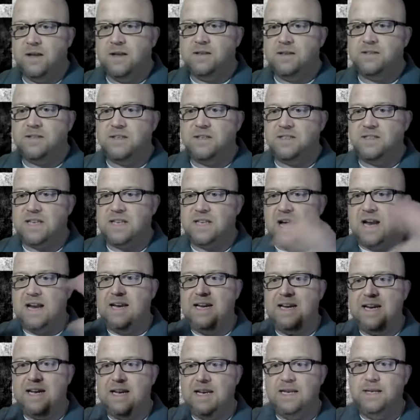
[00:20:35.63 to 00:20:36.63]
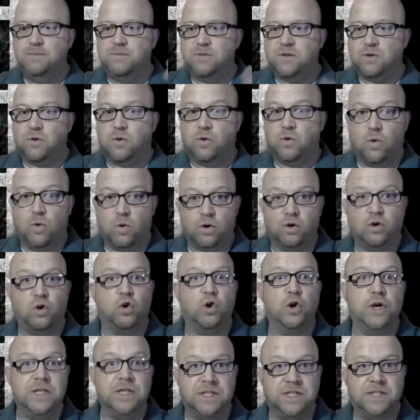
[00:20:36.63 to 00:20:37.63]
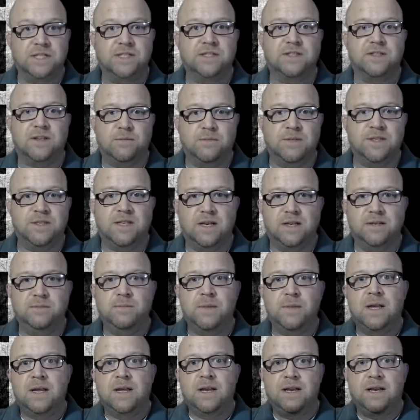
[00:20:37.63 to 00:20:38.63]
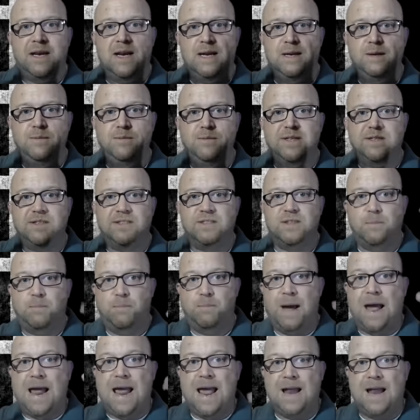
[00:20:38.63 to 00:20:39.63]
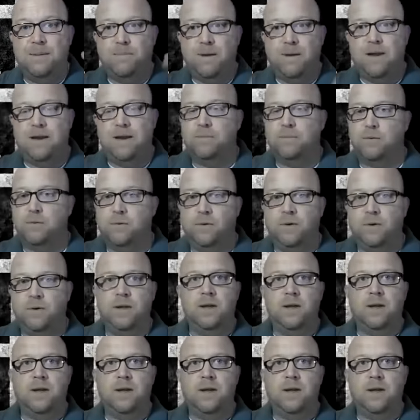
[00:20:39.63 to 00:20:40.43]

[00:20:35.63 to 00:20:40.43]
society deems, or Christians, let me say, deems as the bad people.